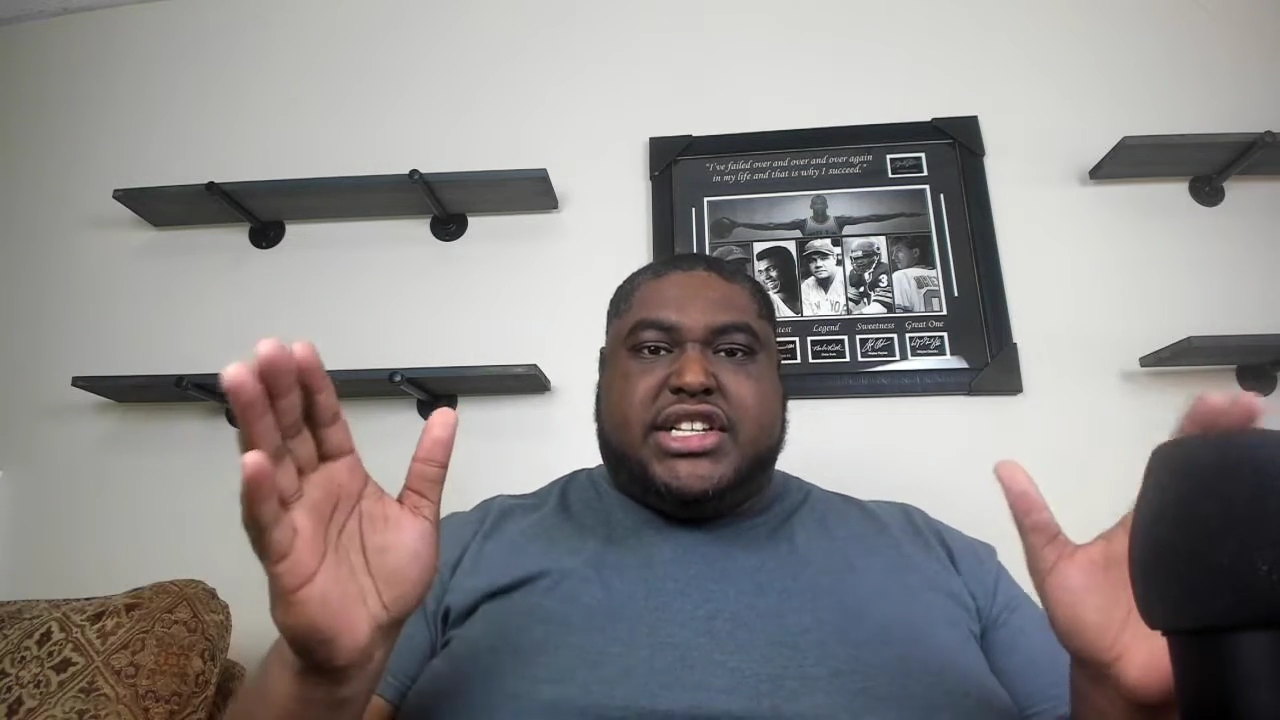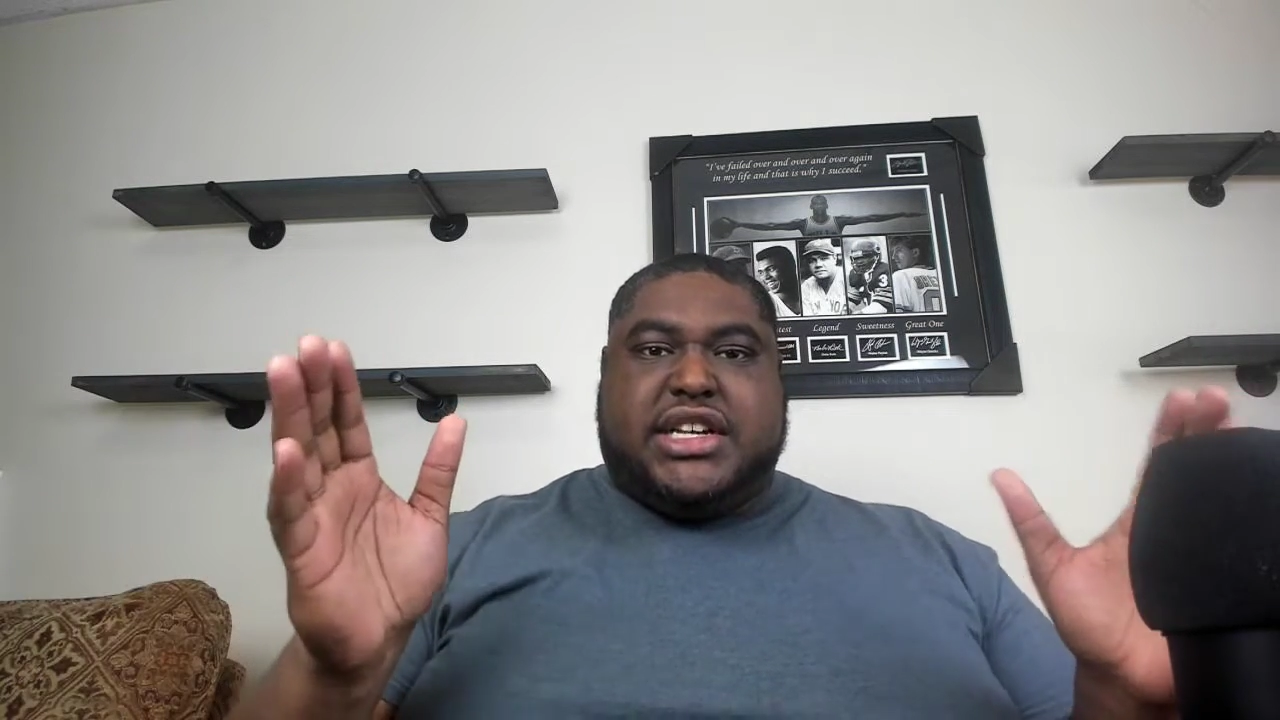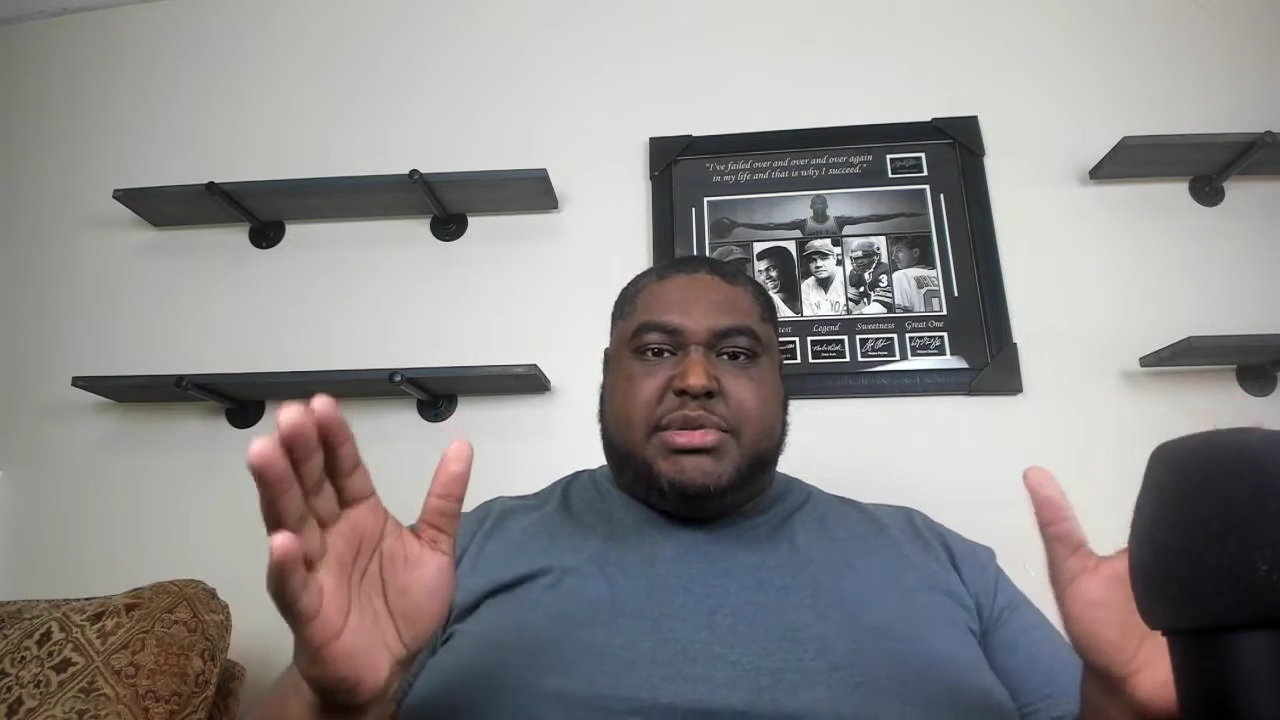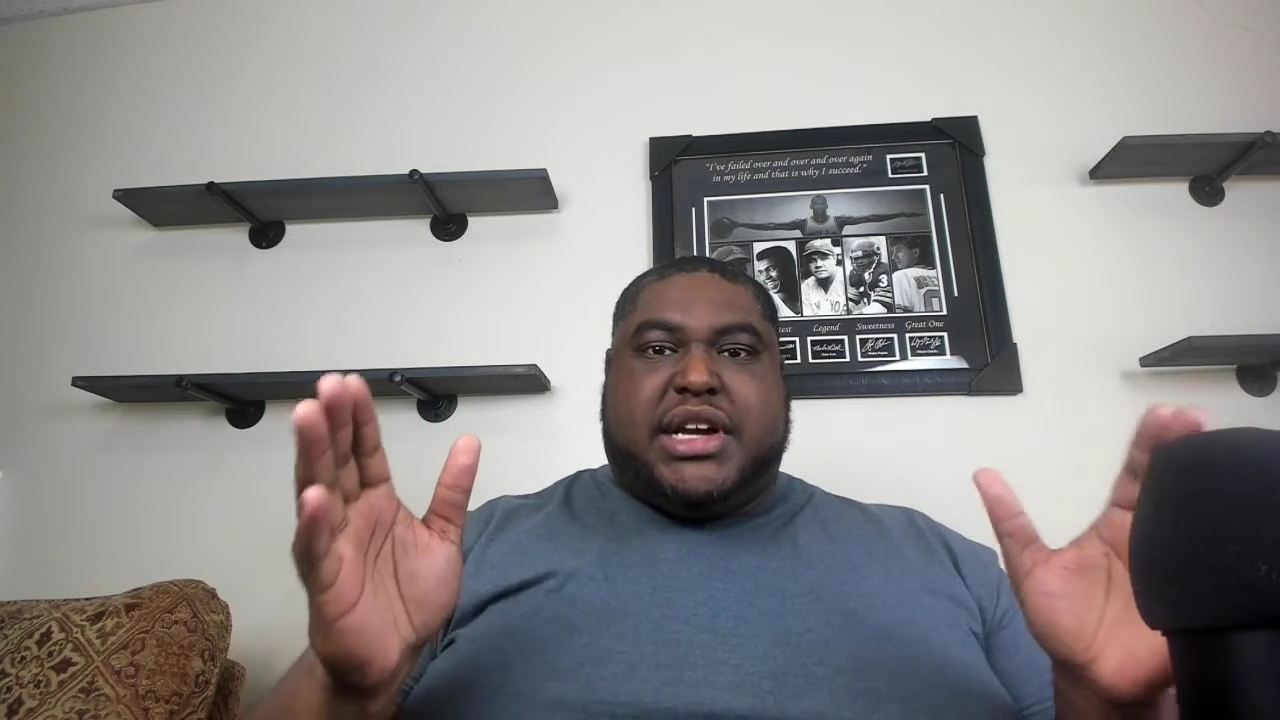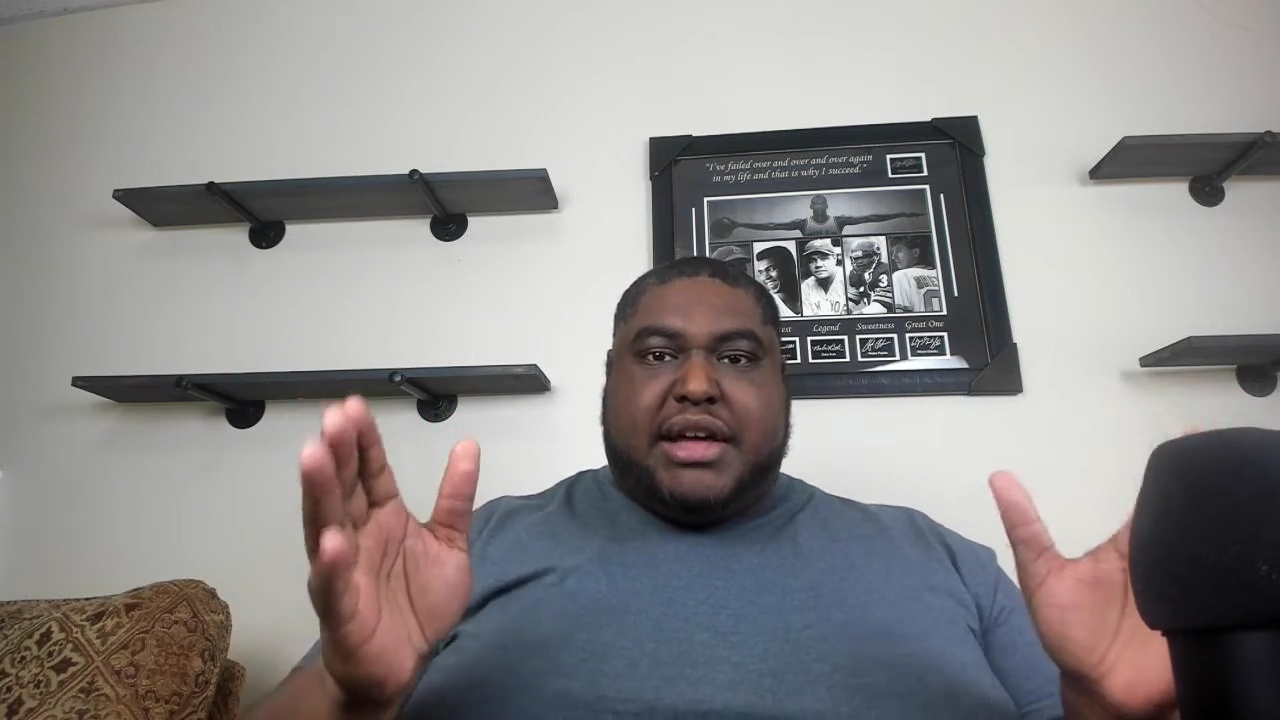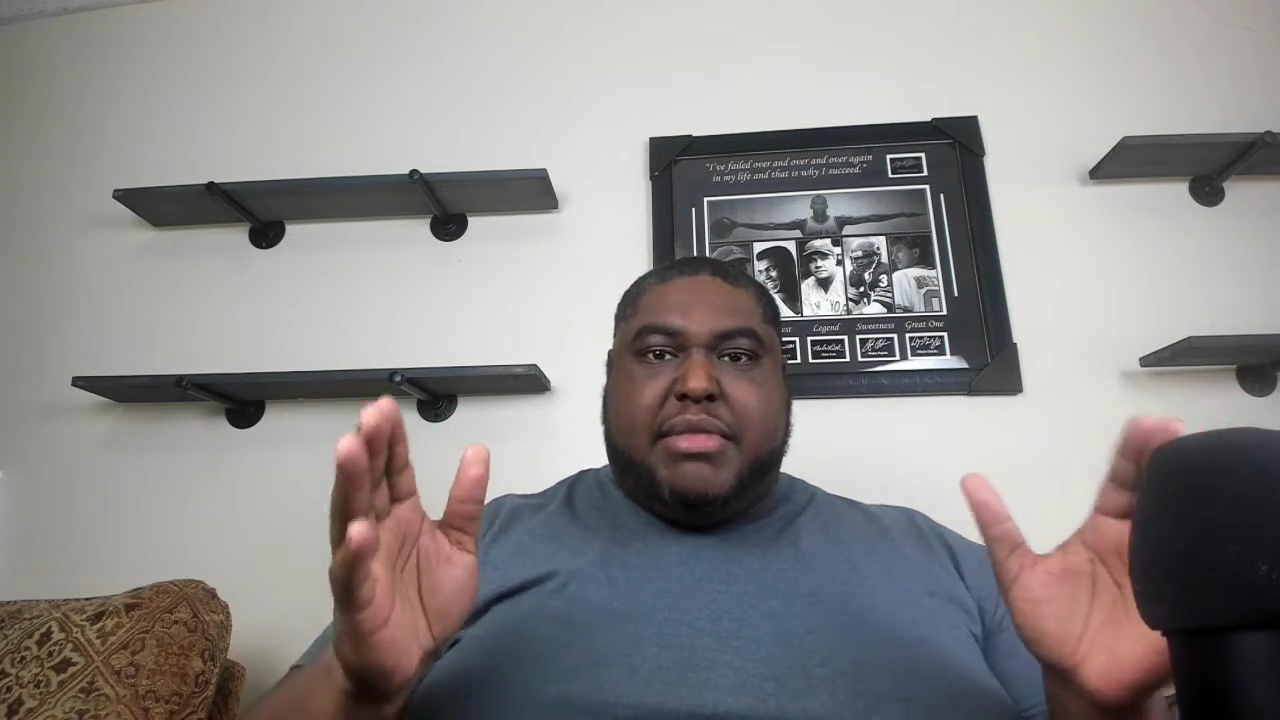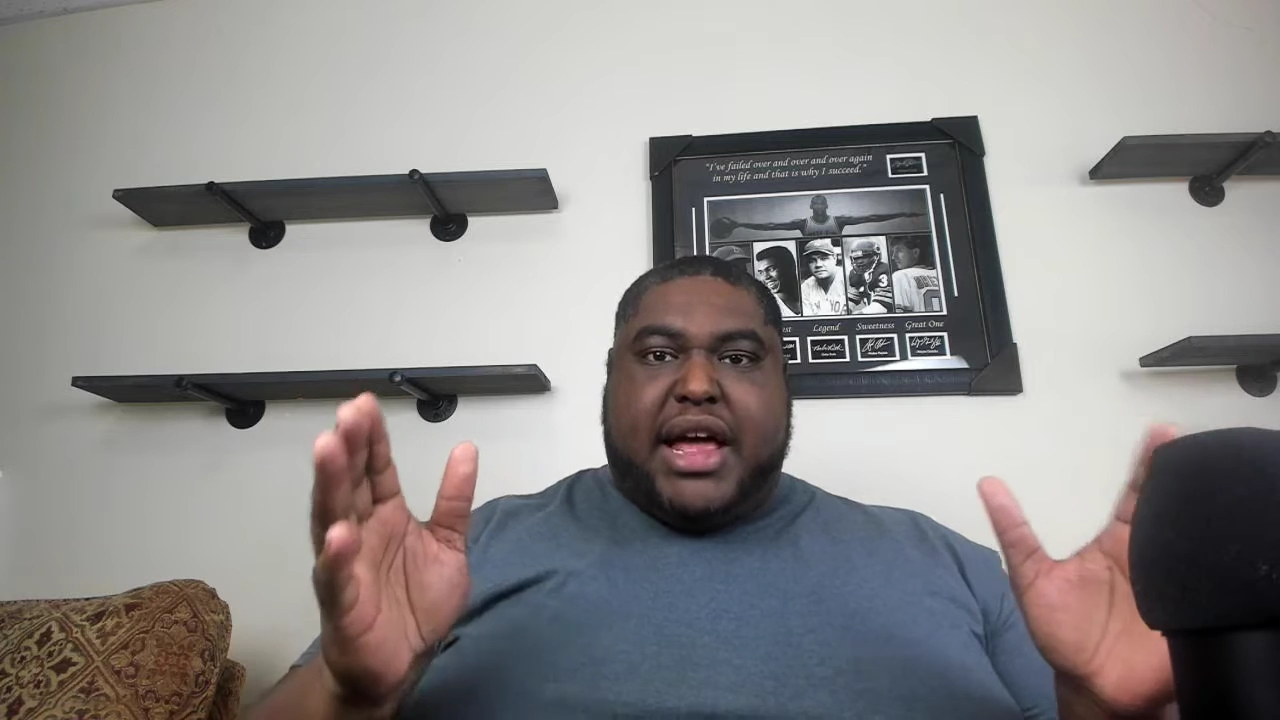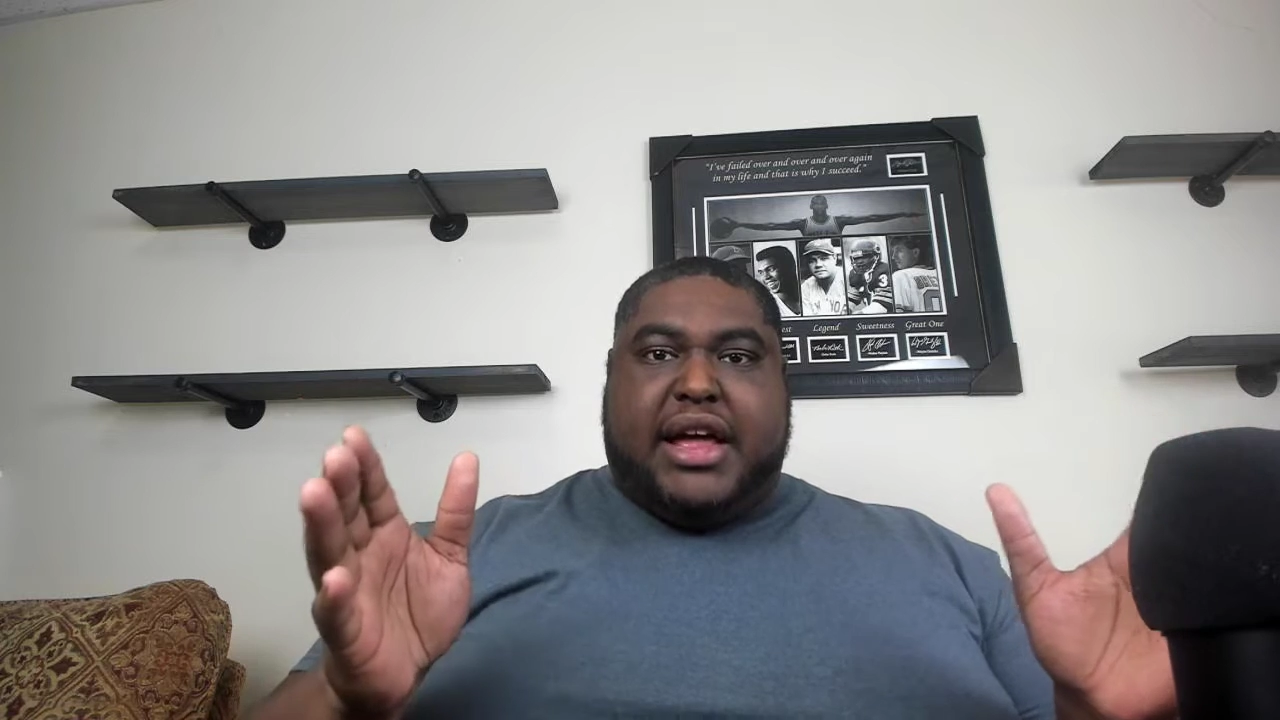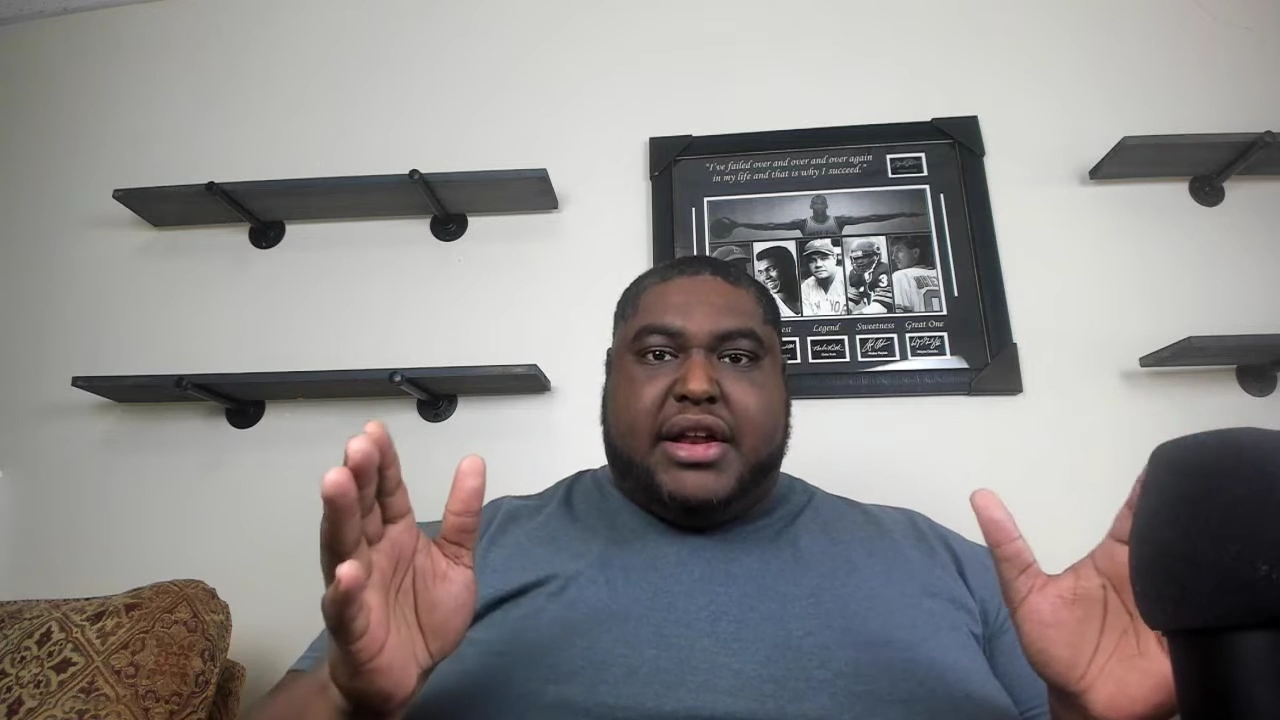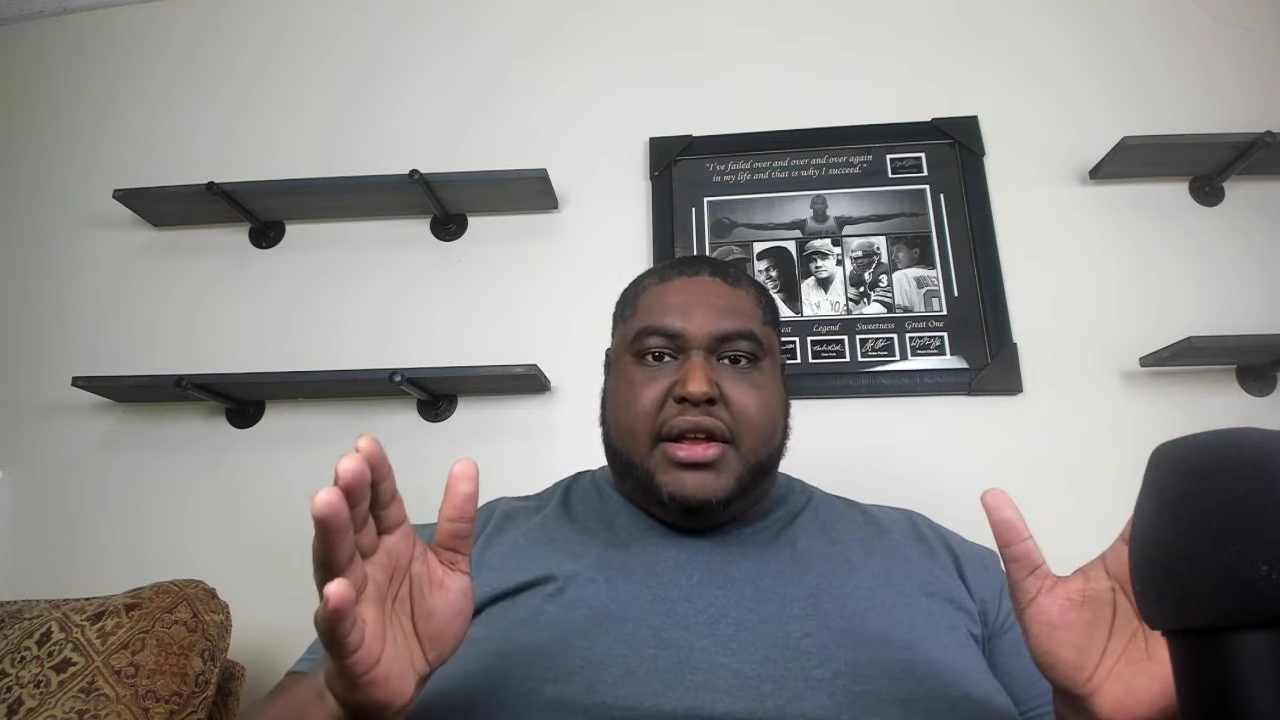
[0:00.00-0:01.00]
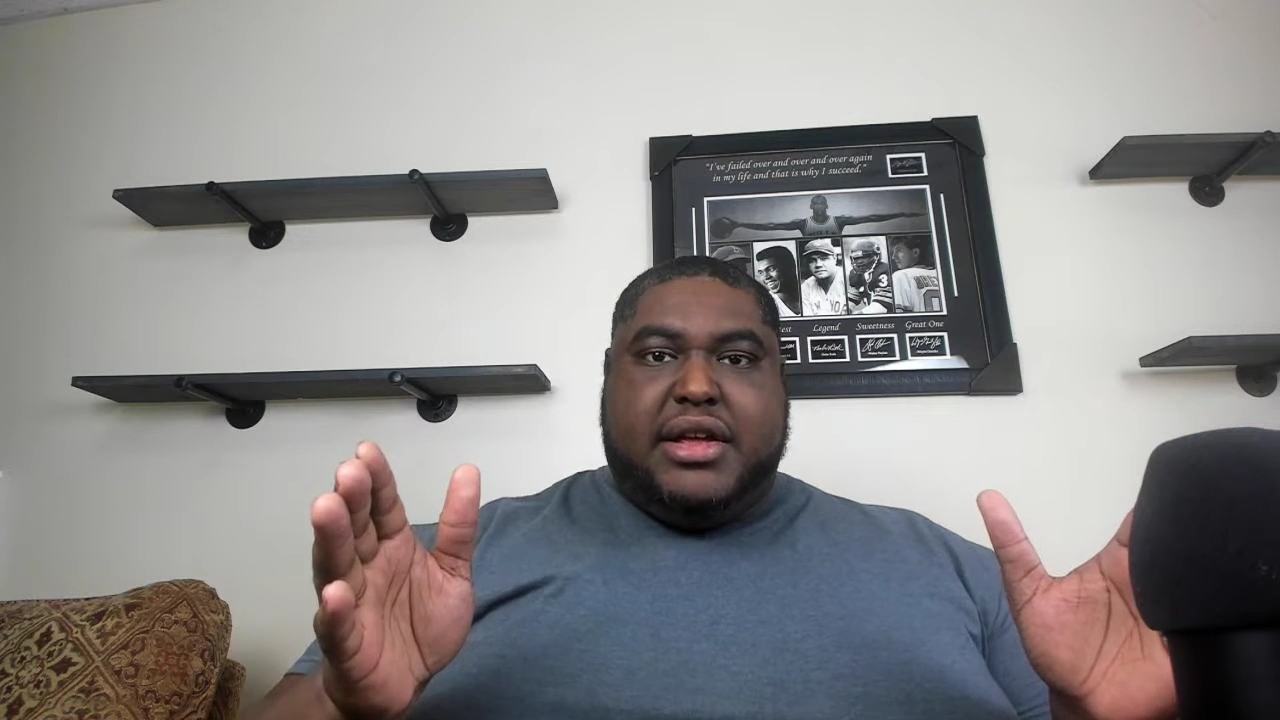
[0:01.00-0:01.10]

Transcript: subject at hand.